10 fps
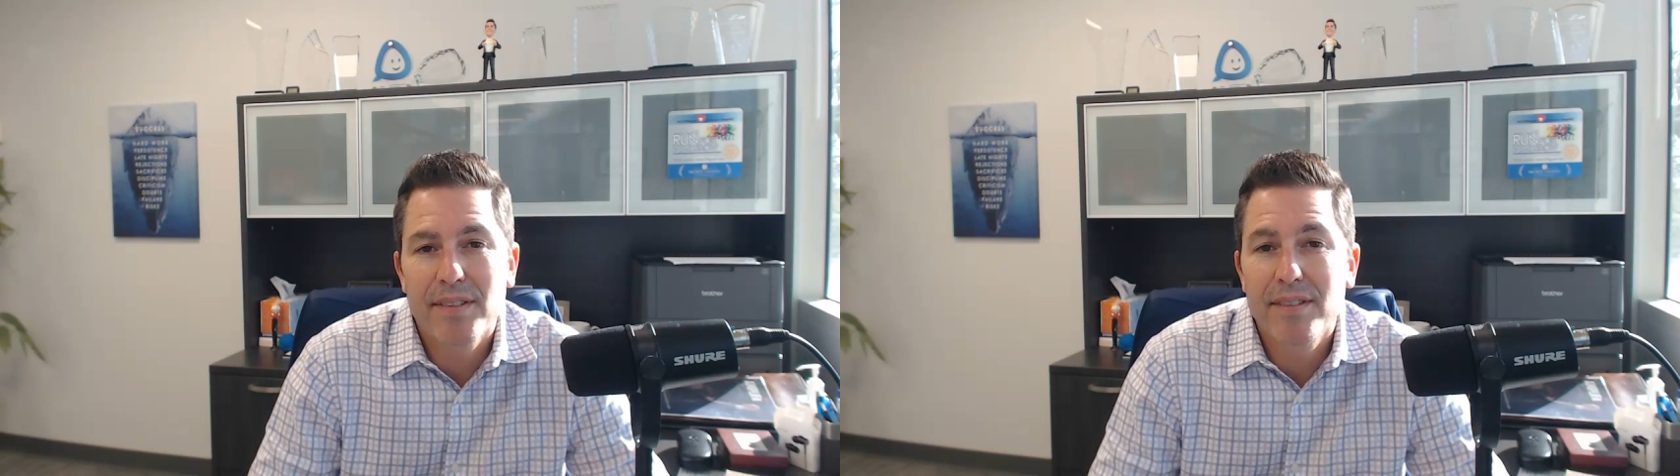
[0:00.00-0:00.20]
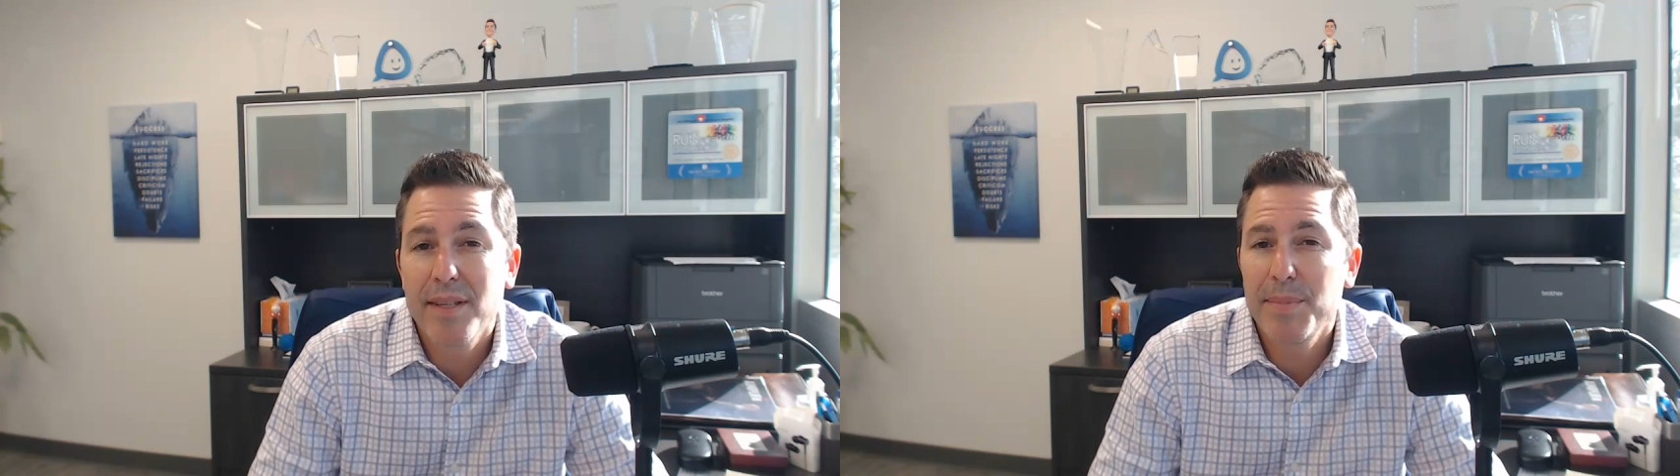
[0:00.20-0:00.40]

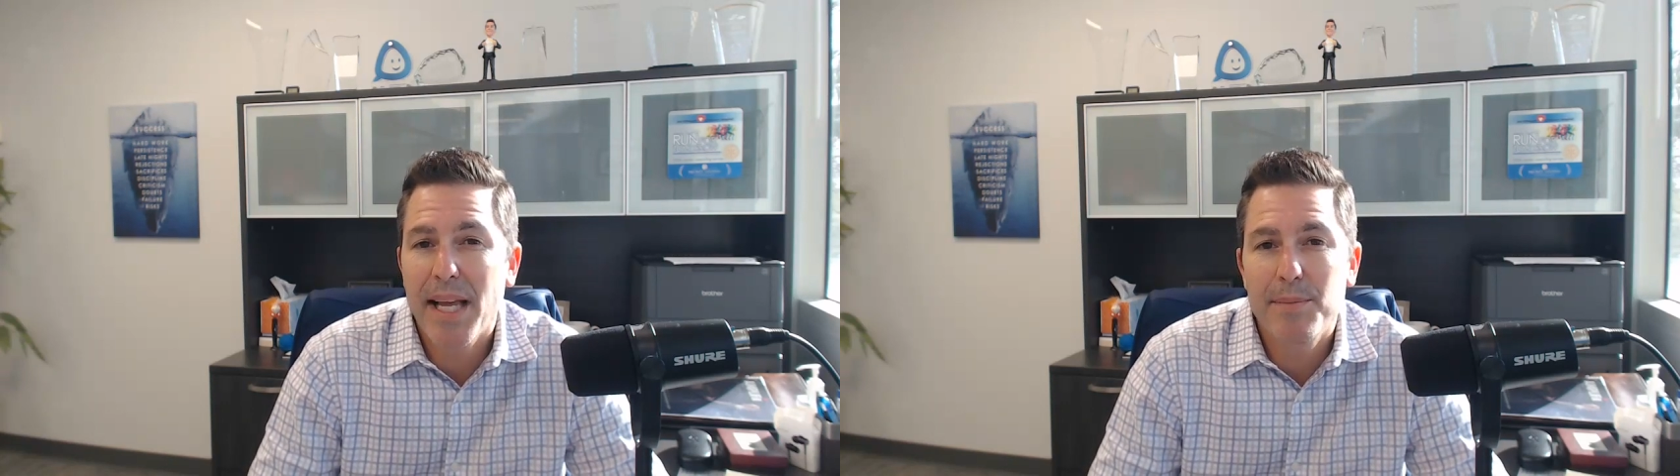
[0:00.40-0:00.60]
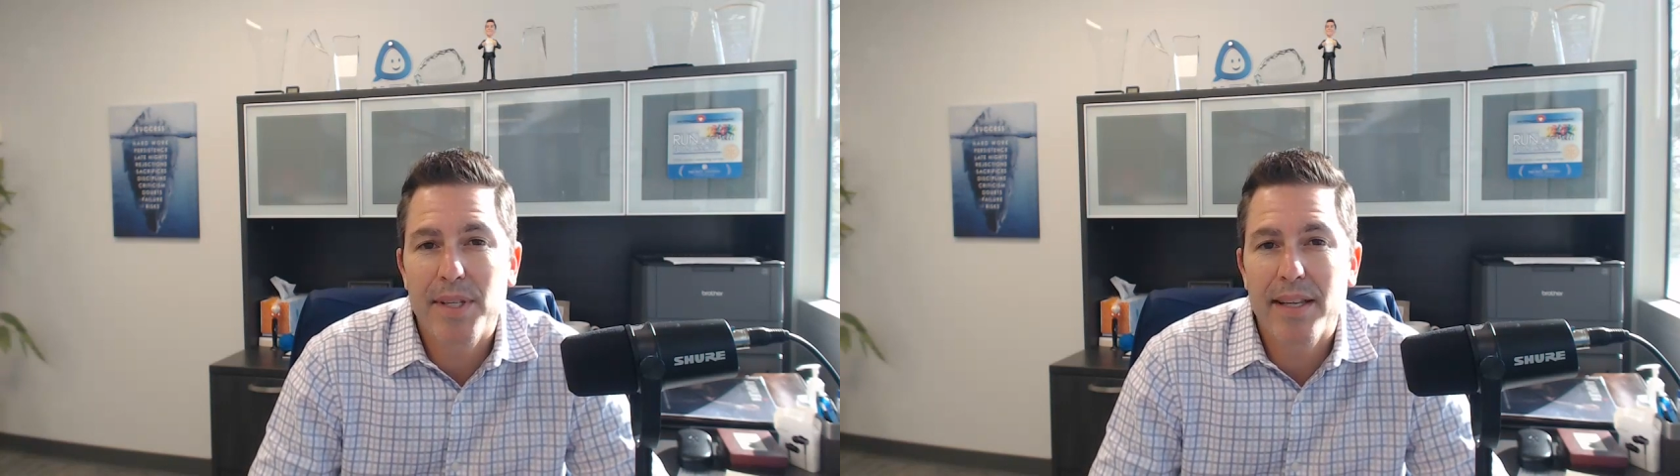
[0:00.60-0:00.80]
and
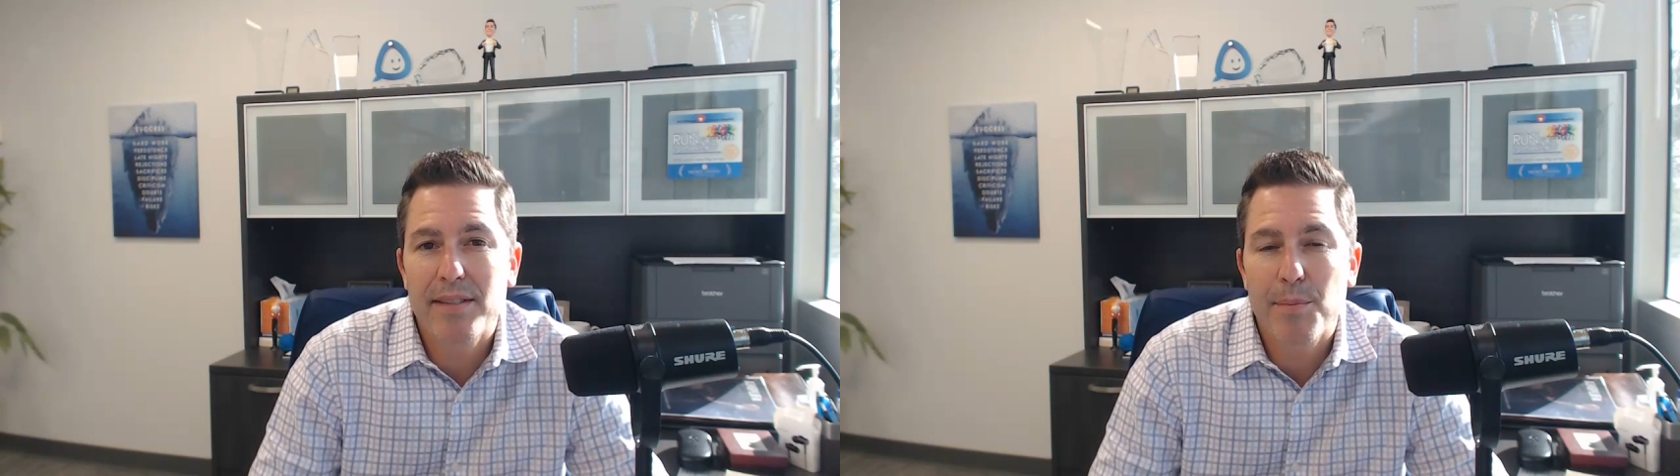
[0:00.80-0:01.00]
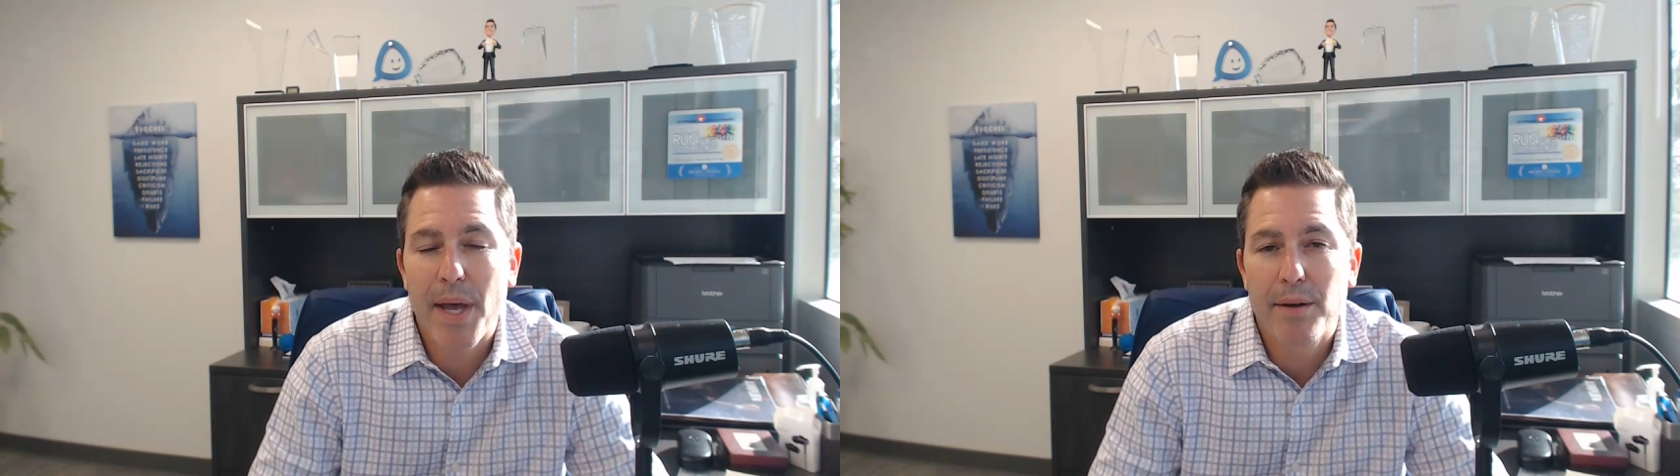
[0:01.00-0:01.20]
sometimes it
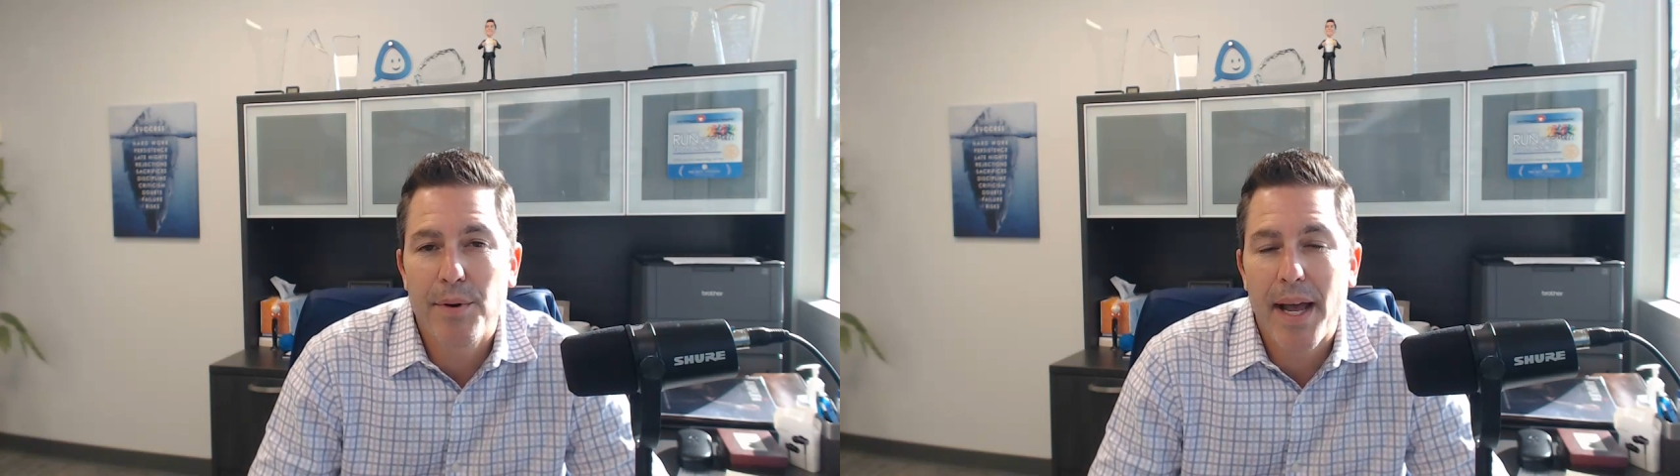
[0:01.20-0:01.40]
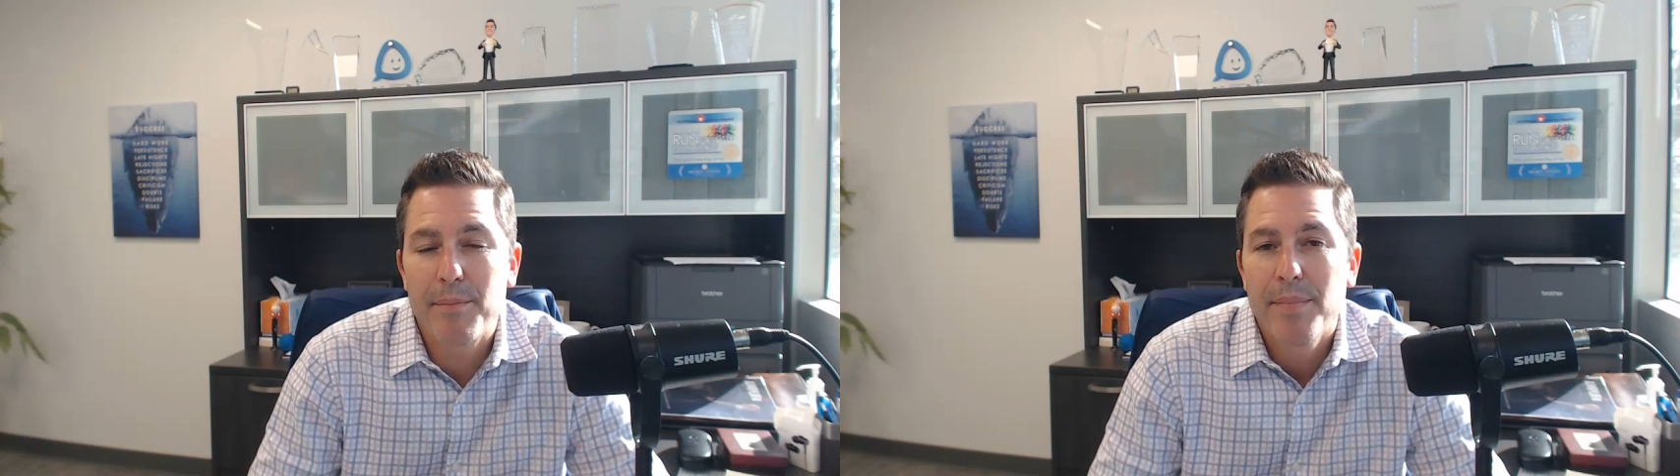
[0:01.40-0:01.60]
gets a bad
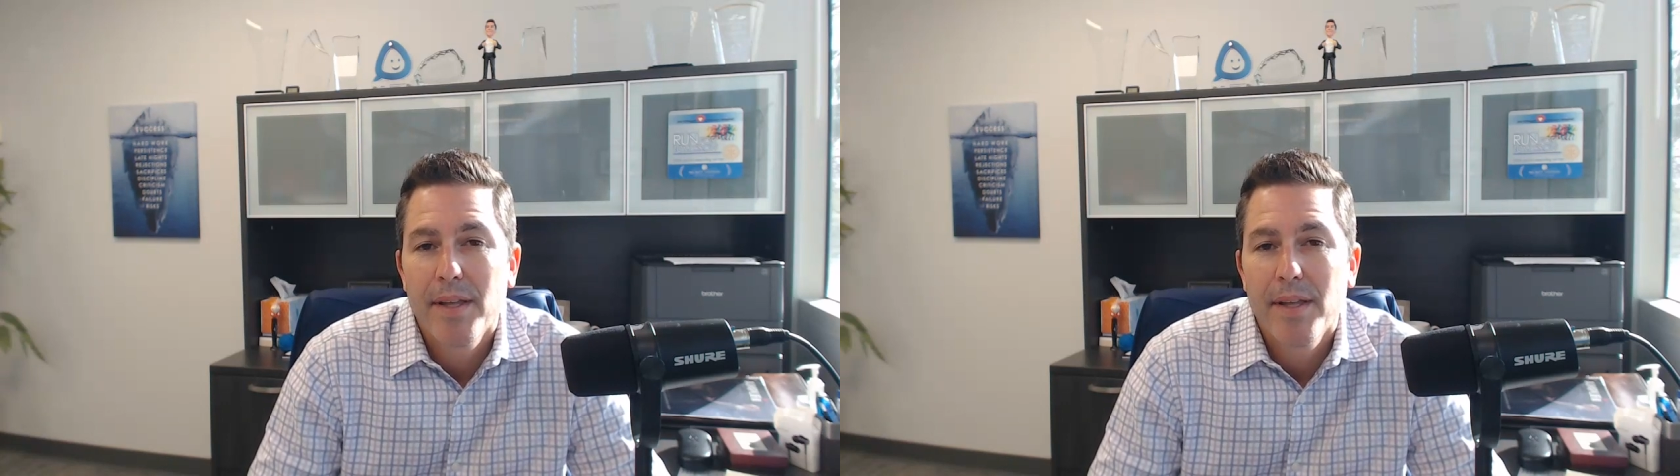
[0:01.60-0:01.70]
rap.